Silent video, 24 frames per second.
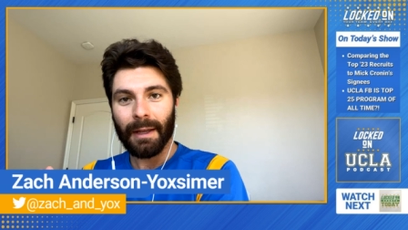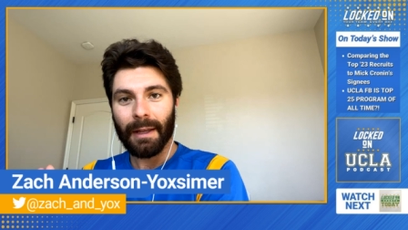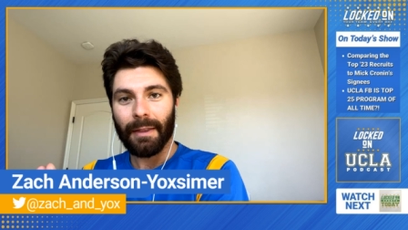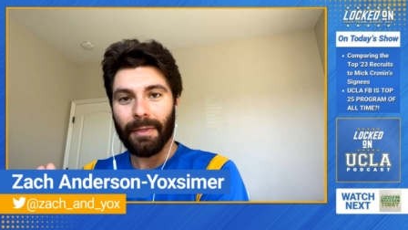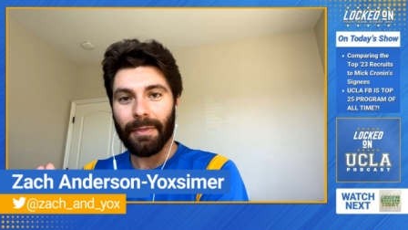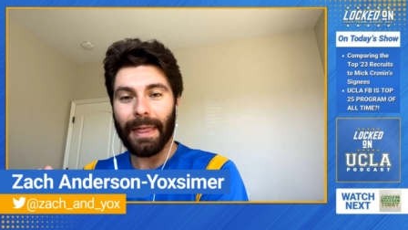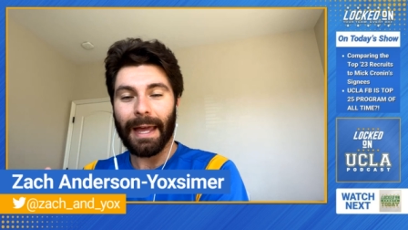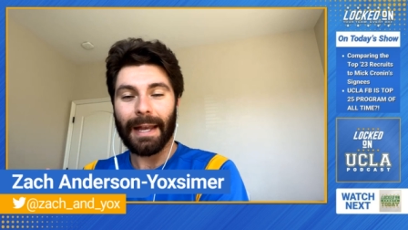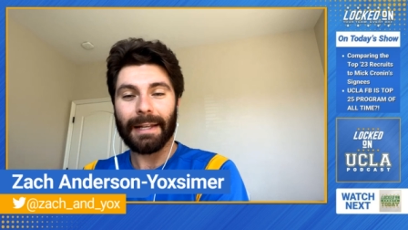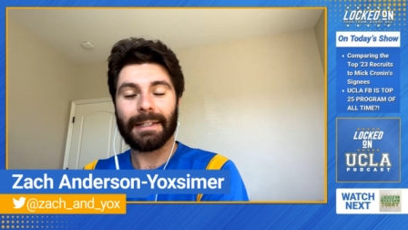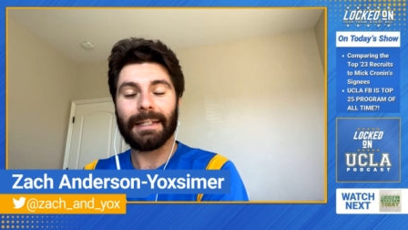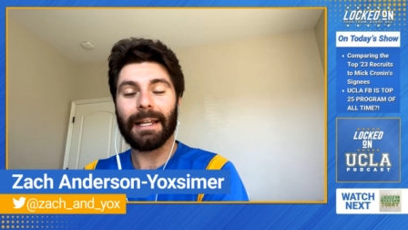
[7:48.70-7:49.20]

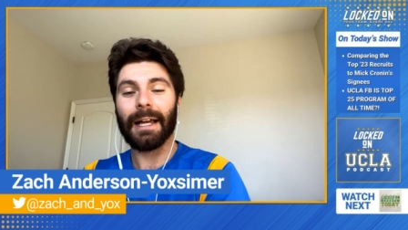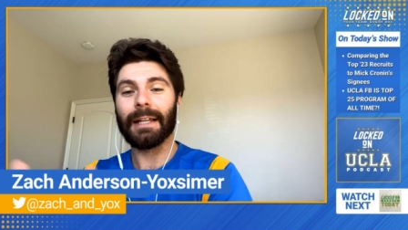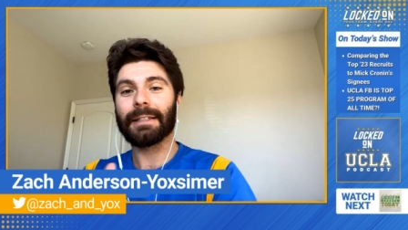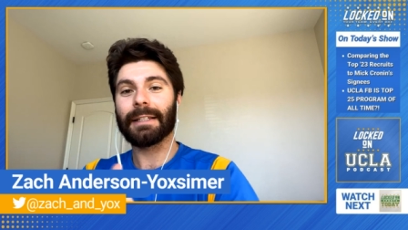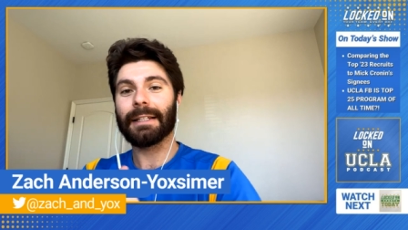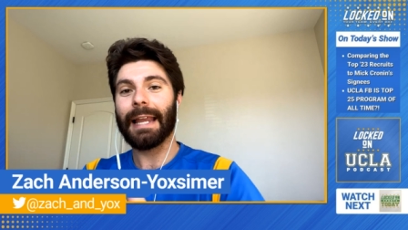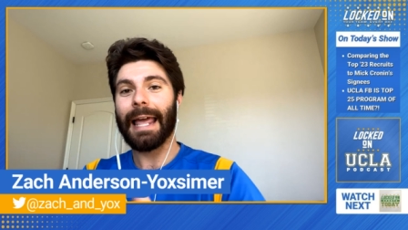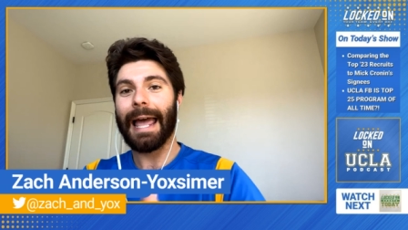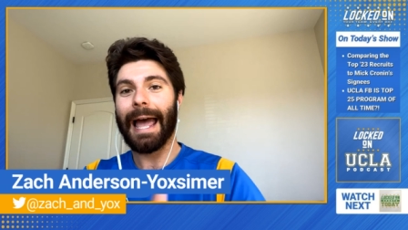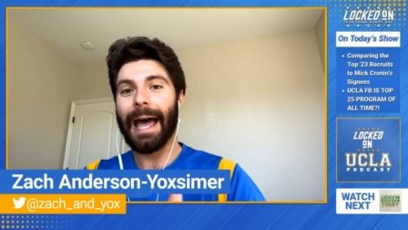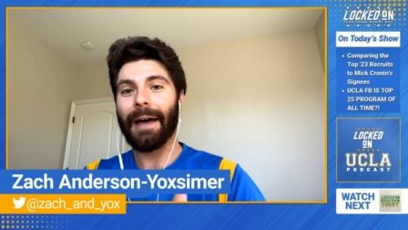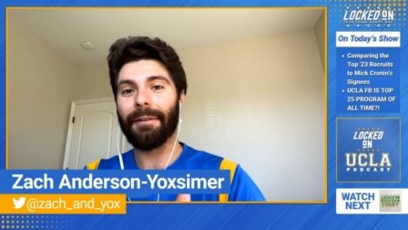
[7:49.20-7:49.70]
that
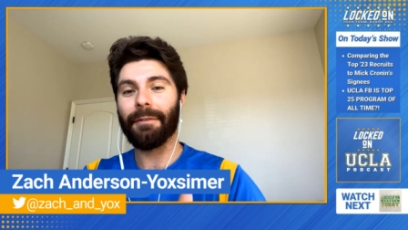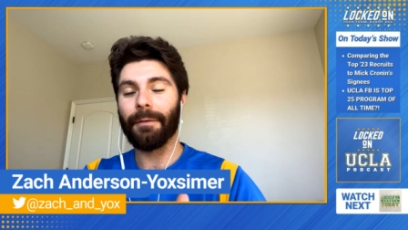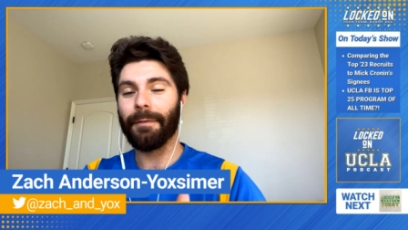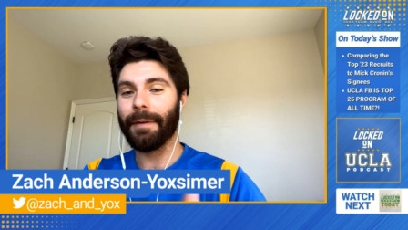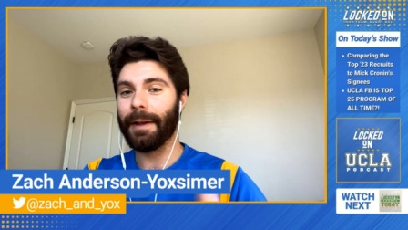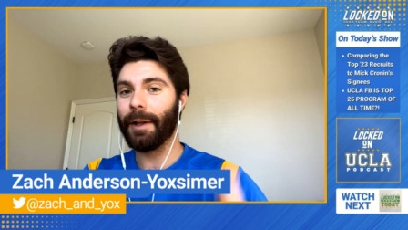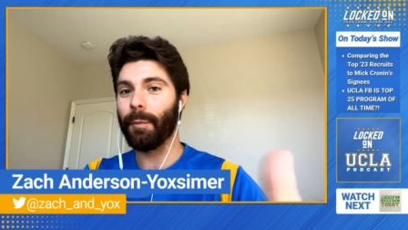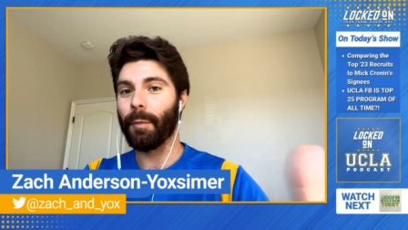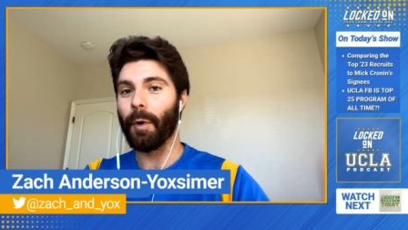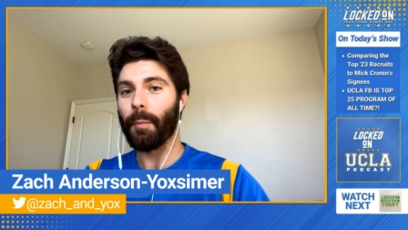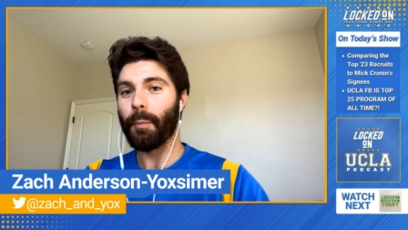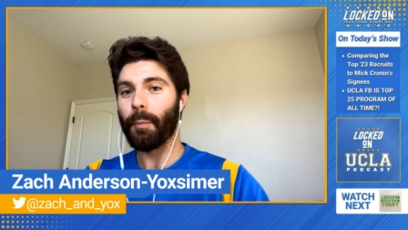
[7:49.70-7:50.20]
doesn't have
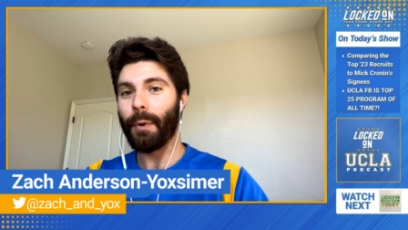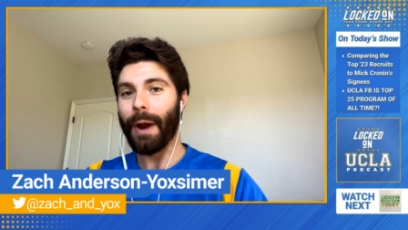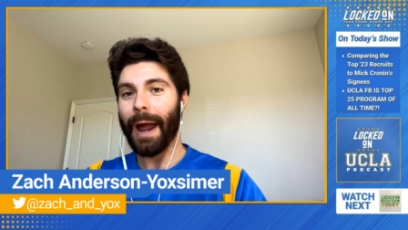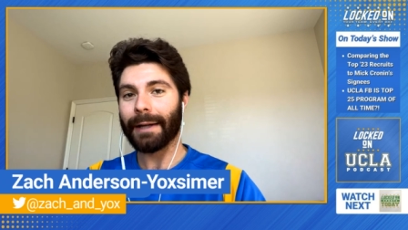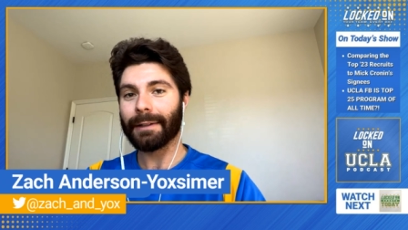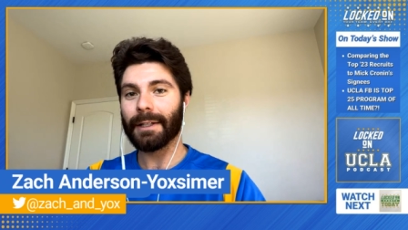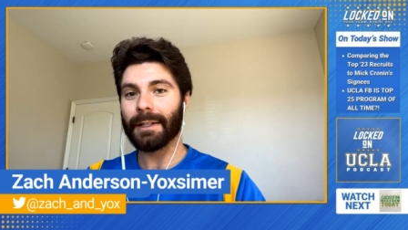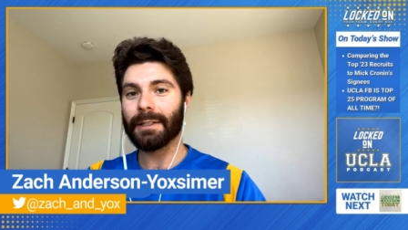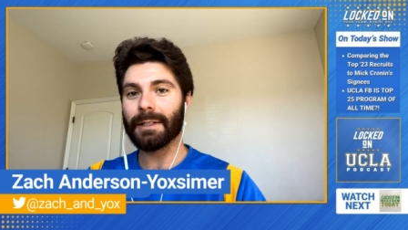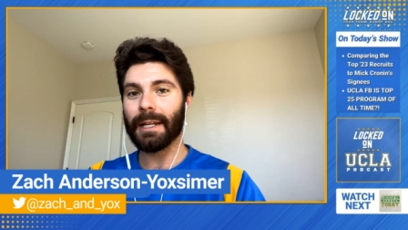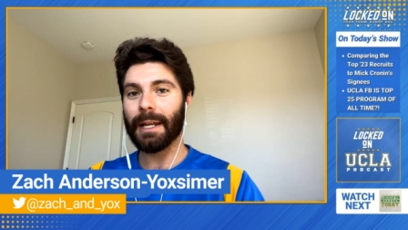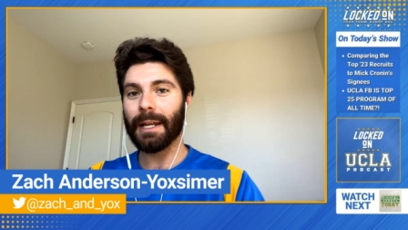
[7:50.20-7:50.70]
available
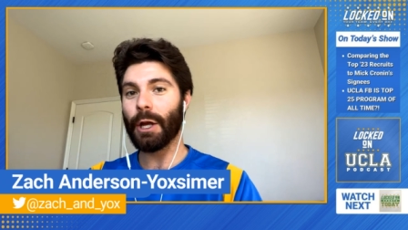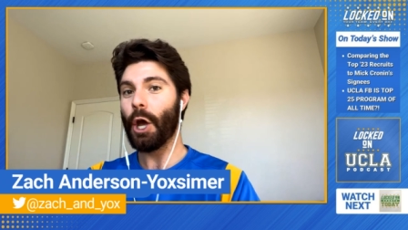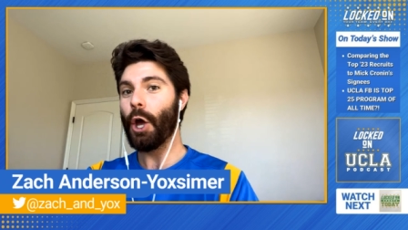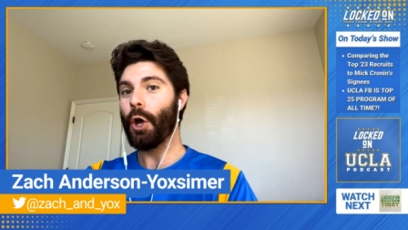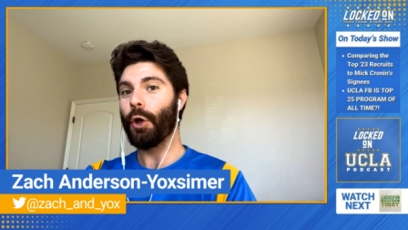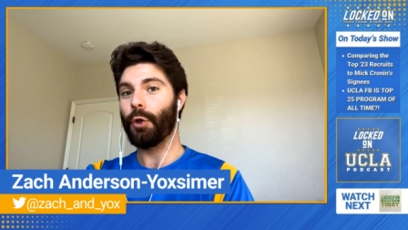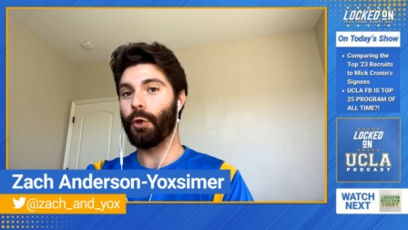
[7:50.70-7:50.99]
practicing,